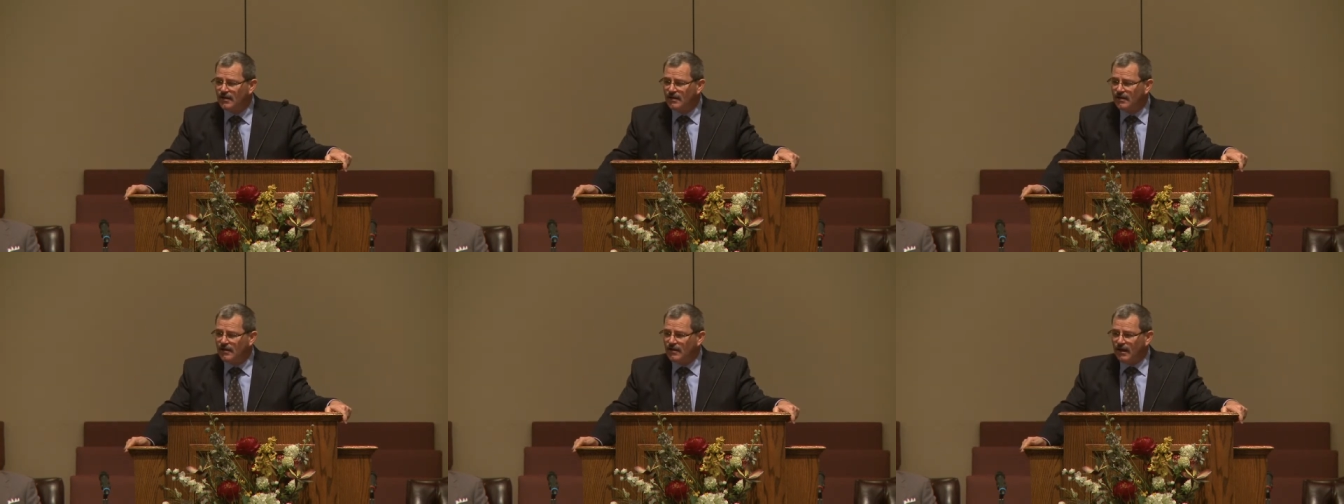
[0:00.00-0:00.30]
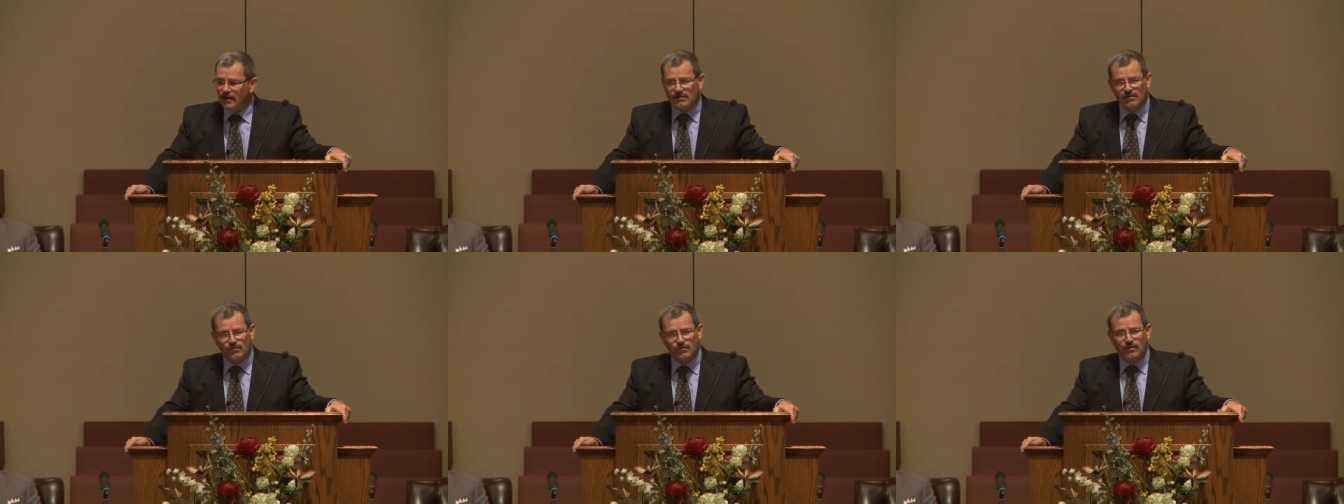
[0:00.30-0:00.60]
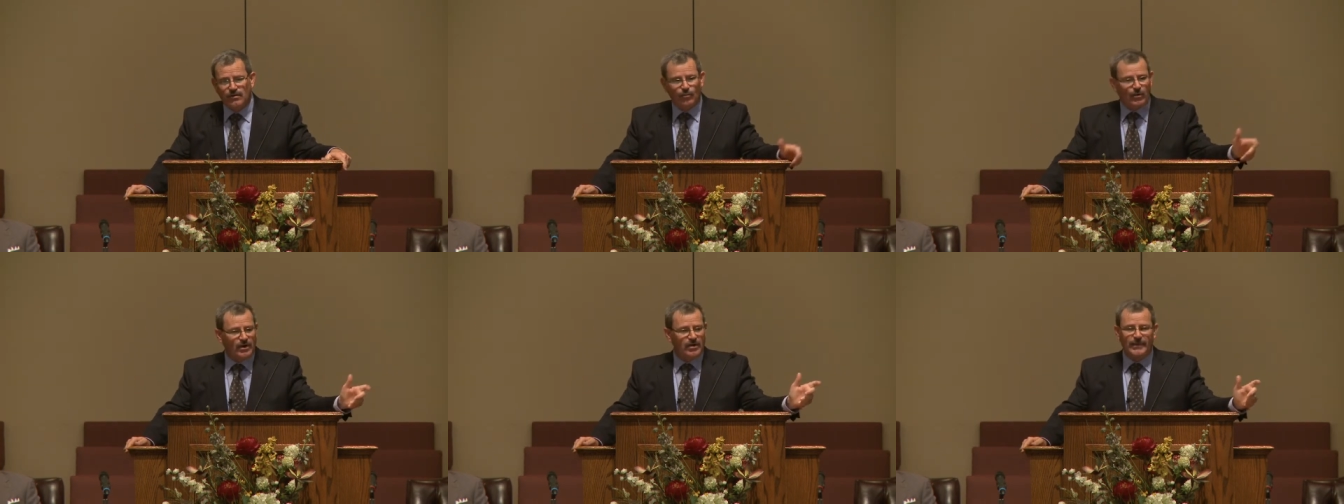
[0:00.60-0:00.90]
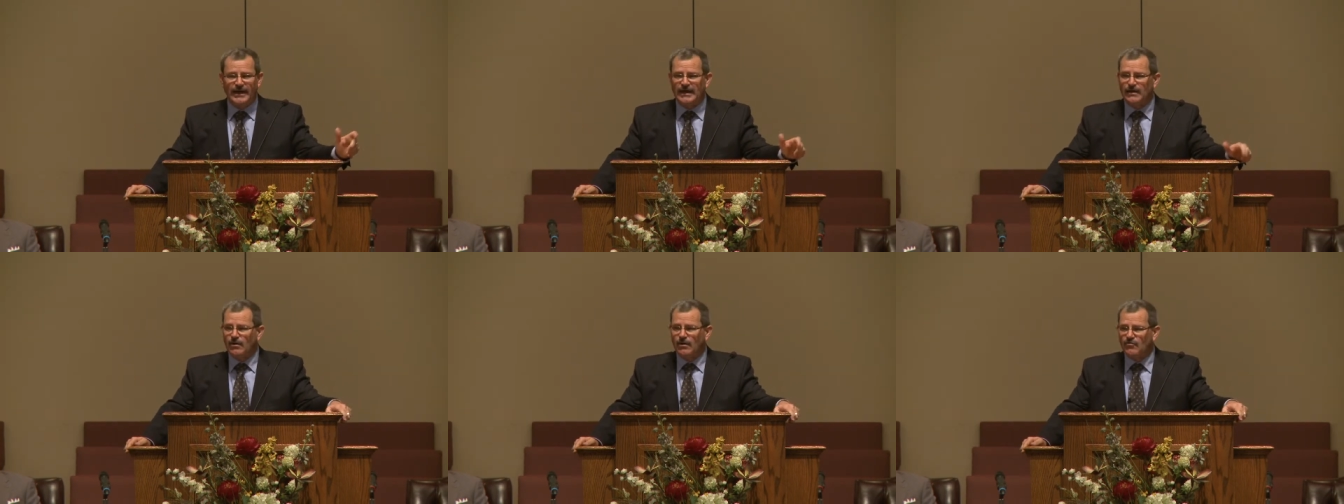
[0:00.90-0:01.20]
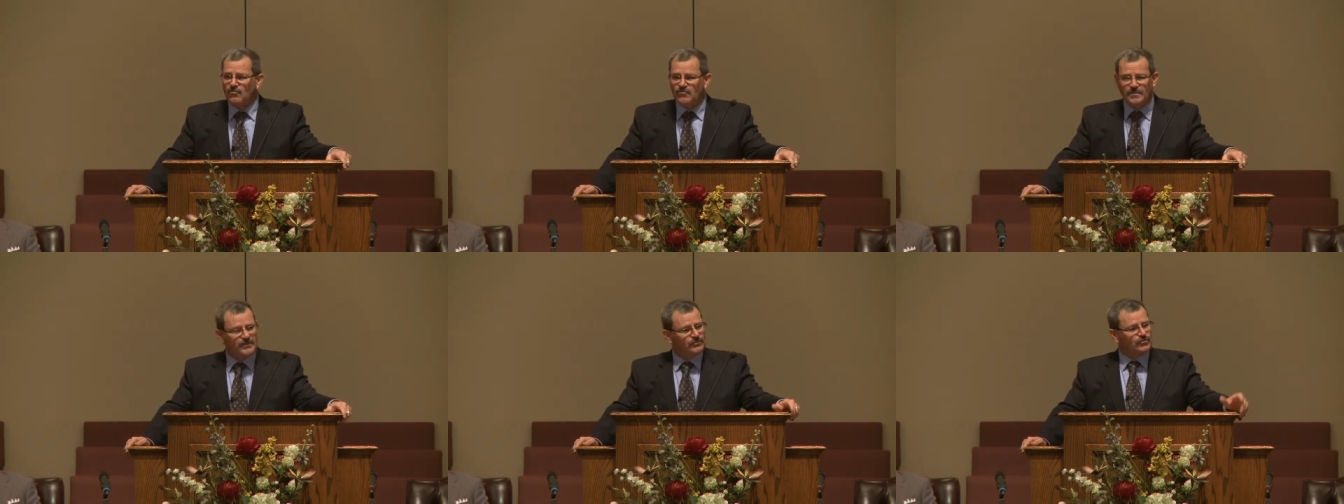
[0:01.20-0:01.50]
I said, well, what about all
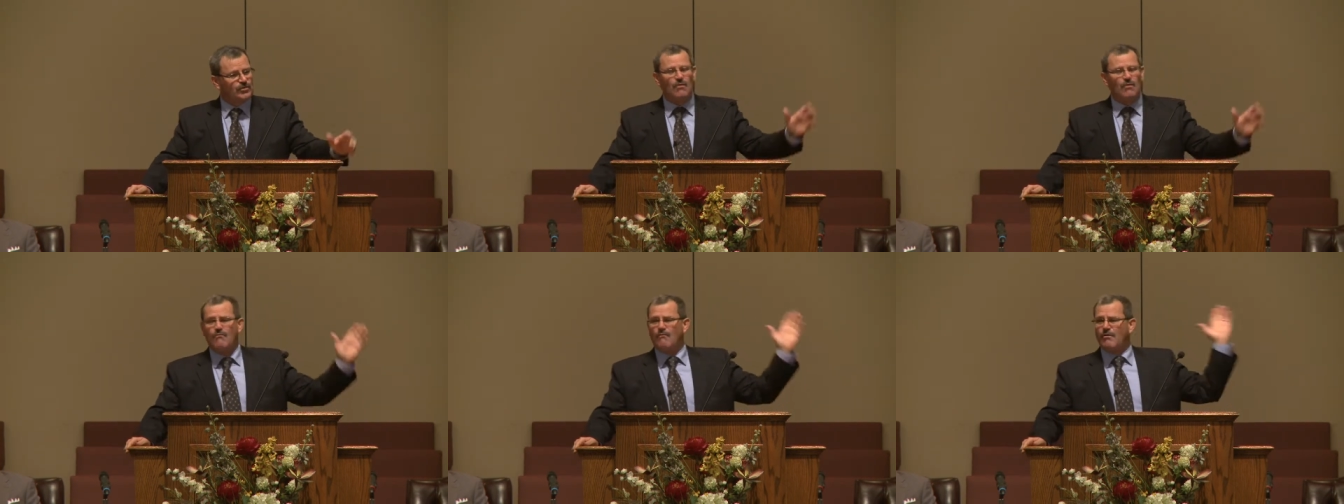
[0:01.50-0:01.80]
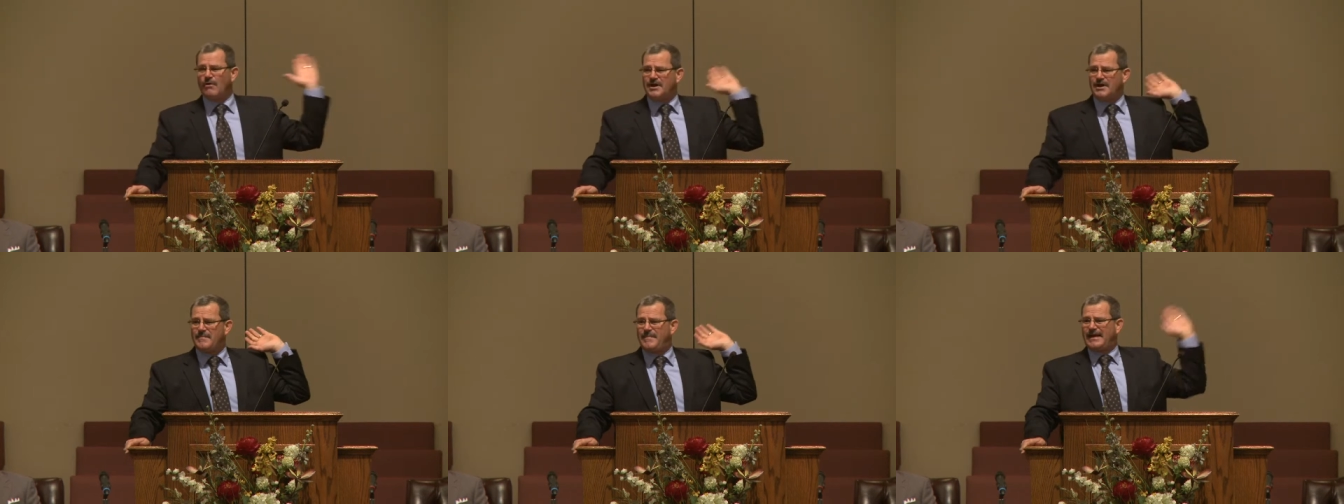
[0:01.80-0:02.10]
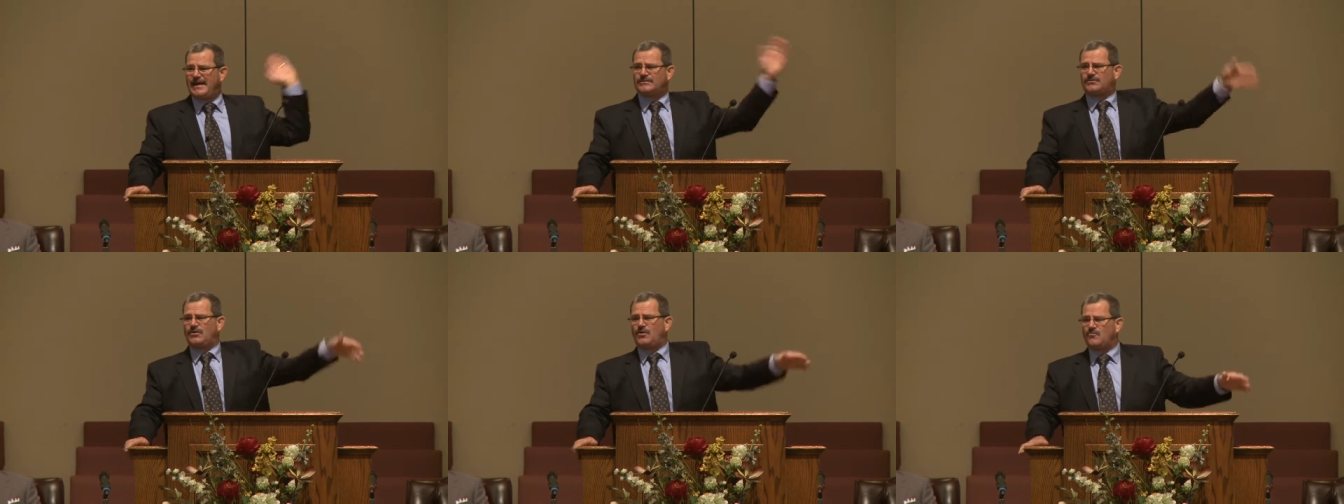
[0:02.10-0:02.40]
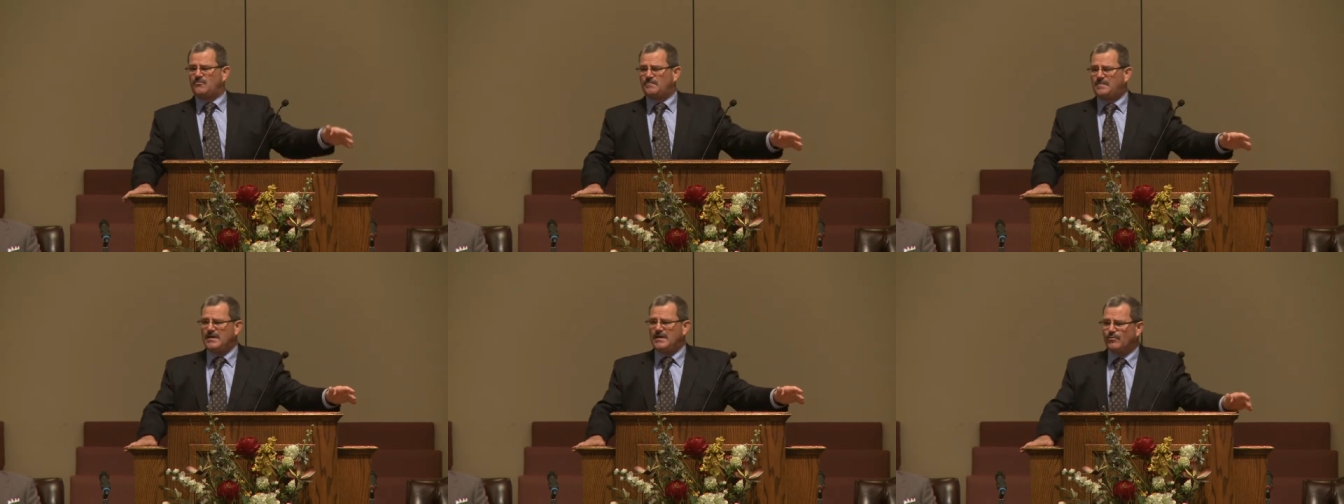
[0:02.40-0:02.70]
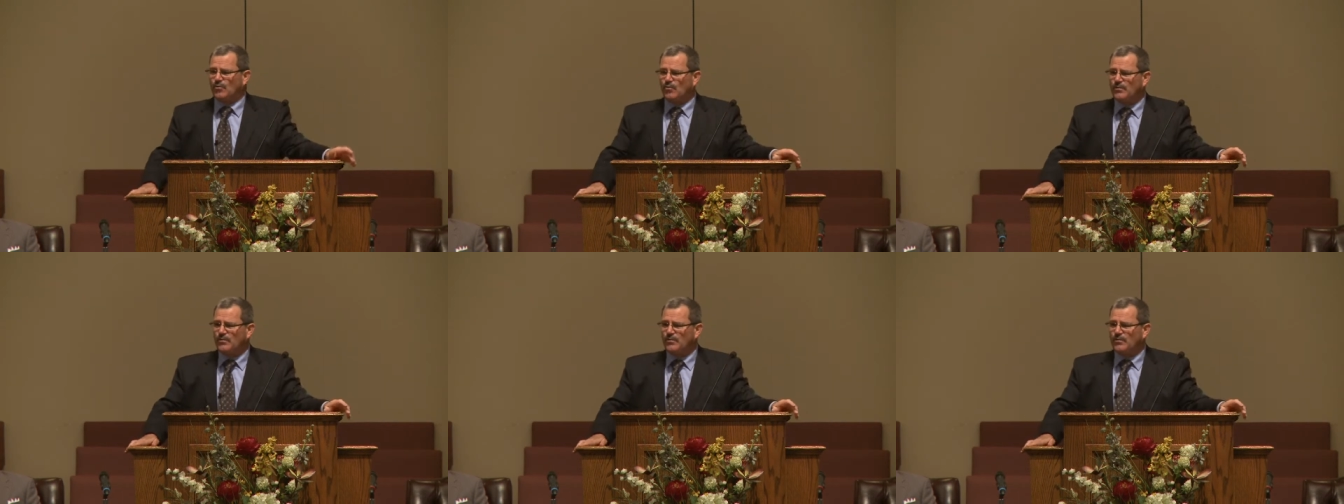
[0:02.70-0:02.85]
those people? Don't worry about those people.